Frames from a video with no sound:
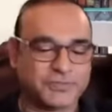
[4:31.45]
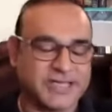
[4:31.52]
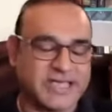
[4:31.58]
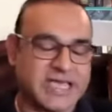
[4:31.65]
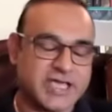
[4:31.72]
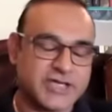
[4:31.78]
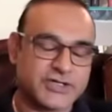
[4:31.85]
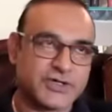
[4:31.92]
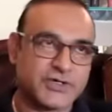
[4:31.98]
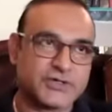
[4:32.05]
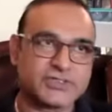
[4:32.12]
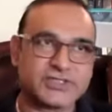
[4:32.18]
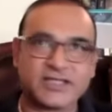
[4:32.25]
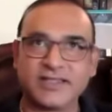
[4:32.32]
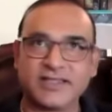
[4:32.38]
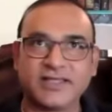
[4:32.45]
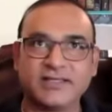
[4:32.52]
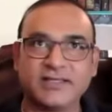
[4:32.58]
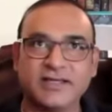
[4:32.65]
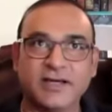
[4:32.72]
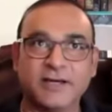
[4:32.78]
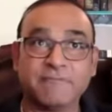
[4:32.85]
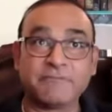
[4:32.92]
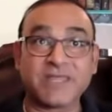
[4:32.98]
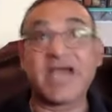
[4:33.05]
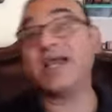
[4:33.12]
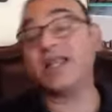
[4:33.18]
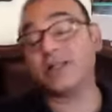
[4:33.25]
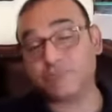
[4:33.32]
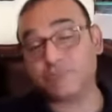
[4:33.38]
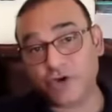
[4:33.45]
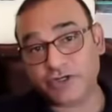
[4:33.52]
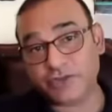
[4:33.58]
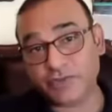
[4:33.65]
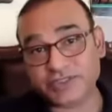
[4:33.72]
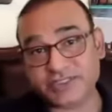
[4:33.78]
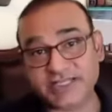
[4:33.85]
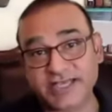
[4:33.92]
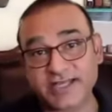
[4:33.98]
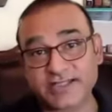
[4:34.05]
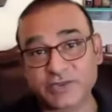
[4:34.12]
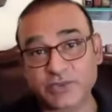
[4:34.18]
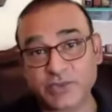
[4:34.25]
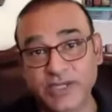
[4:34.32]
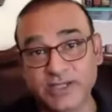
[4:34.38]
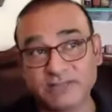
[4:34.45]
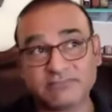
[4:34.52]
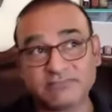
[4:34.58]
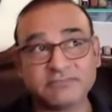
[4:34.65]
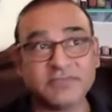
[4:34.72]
heroes. And then Alan Border was there as well.